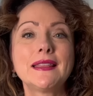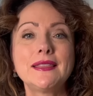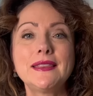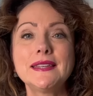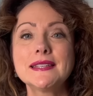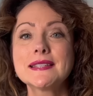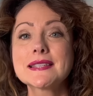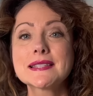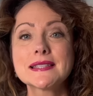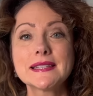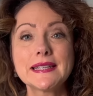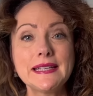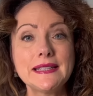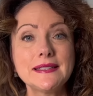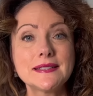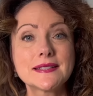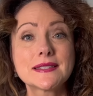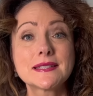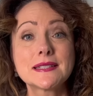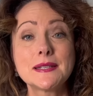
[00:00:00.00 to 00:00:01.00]
This
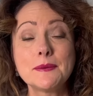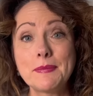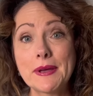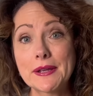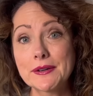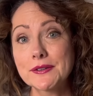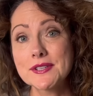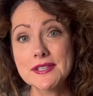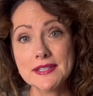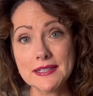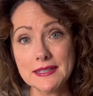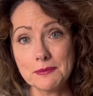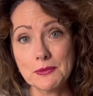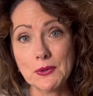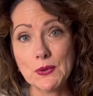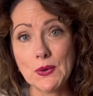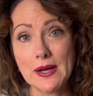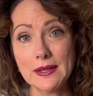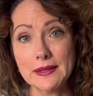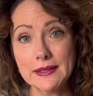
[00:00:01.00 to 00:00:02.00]
leads to better sleep
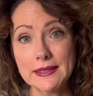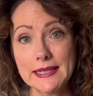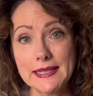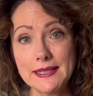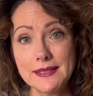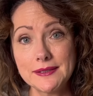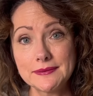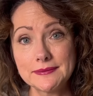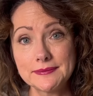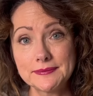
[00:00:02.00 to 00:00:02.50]
quality,